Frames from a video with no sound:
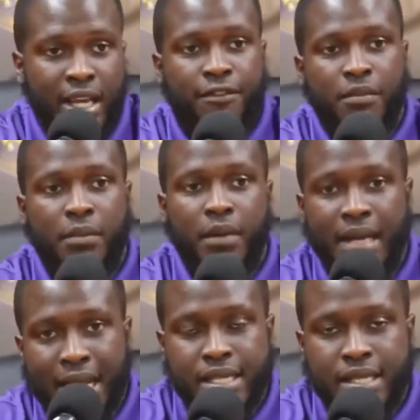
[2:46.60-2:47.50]
Ephraim and
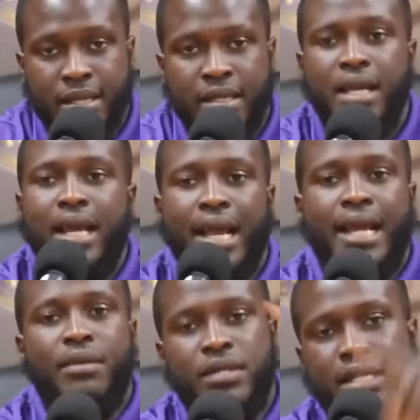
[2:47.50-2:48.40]
Manasseh,
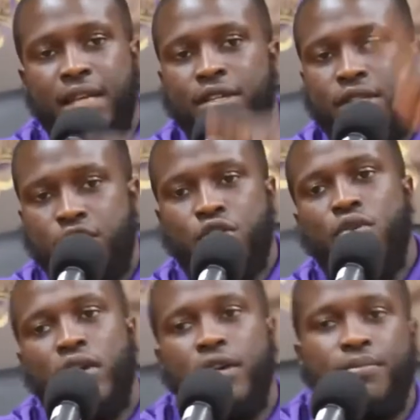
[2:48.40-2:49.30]
and it was given to
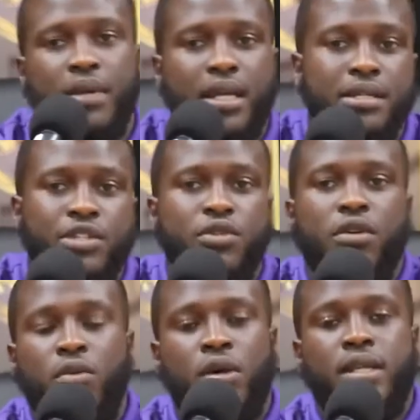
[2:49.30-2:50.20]
Judah because
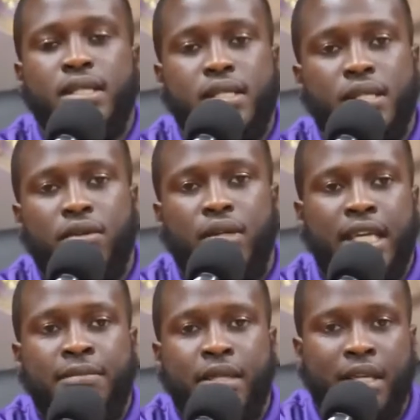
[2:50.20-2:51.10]
Judah wanted to still
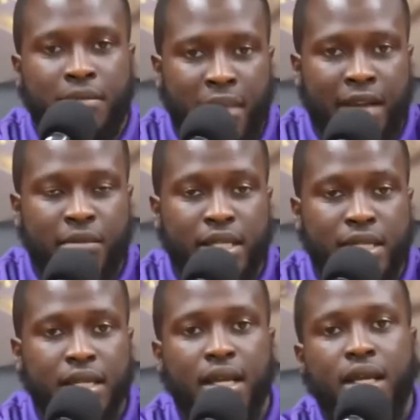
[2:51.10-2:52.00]
keep the
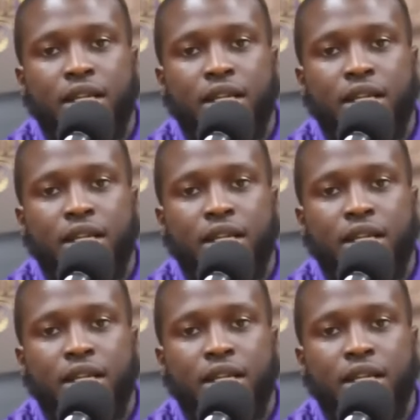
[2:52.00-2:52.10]
commandments.